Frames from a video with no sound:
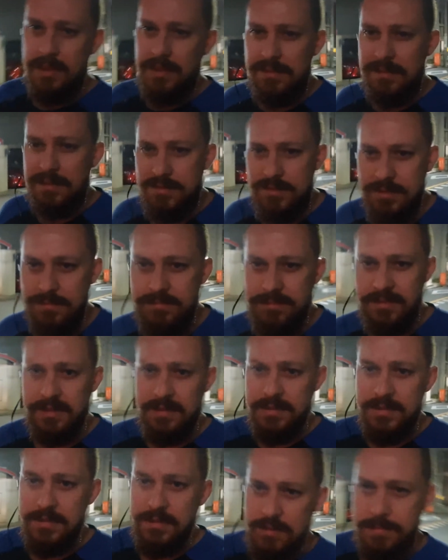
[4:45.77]
to gyms
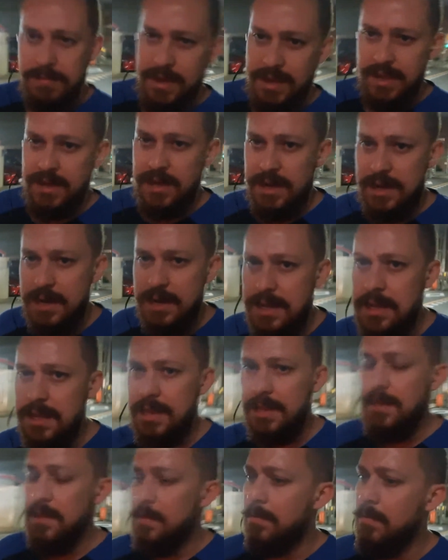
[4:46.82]
in Japan, and
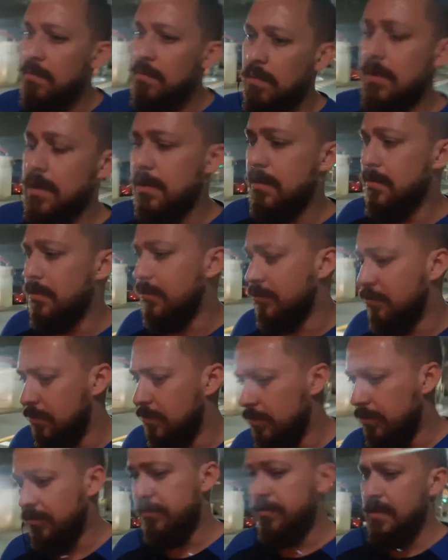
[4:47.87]
one of those
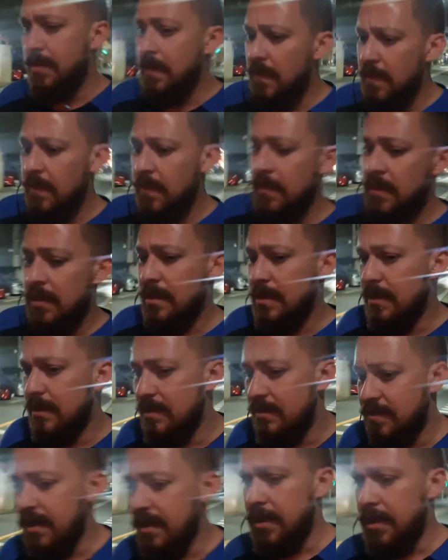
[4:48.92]
rules
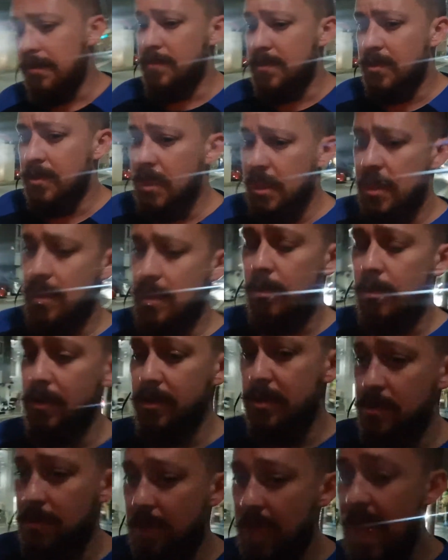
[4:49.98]
is
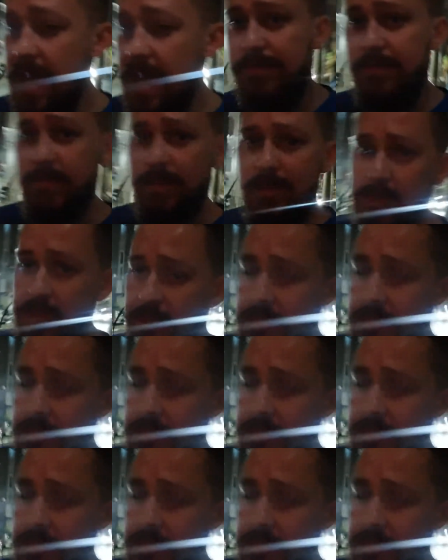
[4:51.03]
you have to